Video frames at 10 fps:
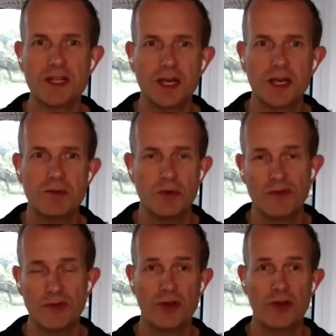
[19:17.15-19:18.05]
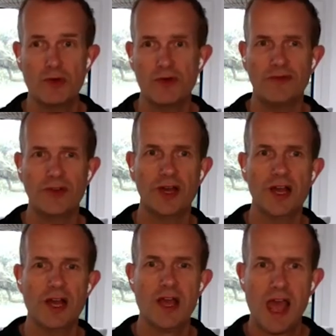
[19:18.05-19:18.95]
fixed income or for or
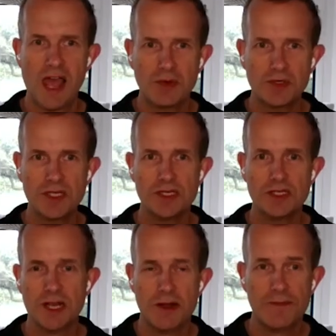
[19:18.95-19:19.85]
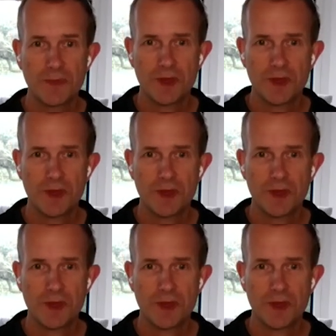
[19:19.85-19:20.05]
for equities,